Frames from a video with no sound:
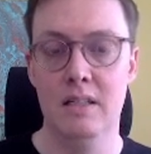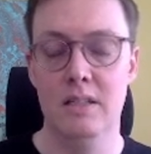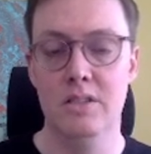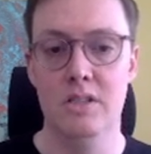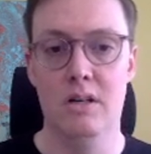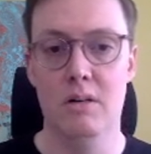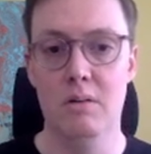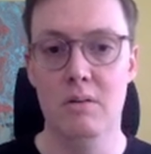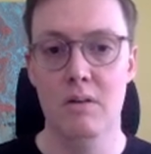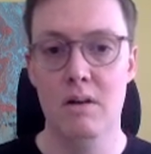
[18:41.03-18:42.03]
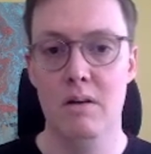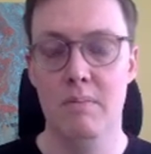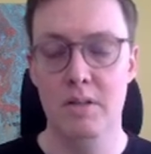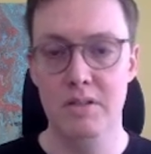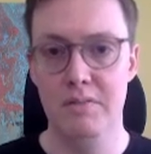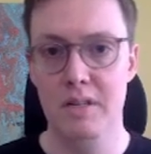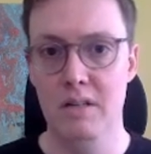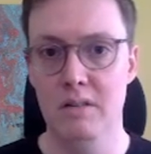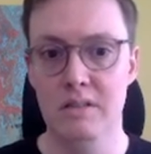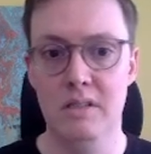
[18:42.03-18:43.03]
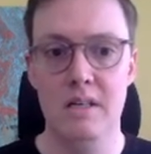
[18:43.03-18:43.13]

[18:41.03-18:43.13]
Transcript: So pause your videos.